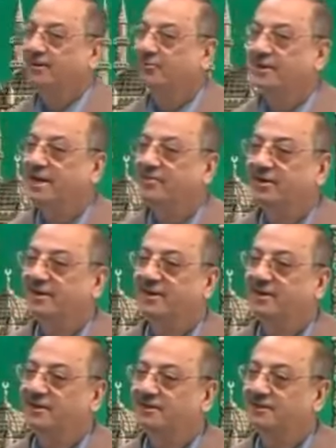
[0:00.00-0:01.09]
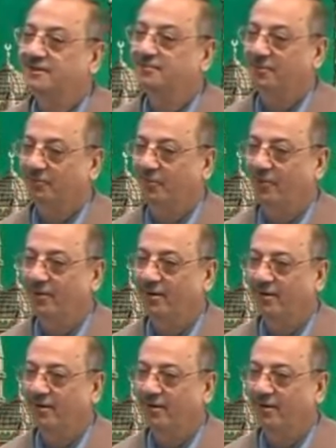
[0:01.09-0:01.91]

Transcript: we never did it before.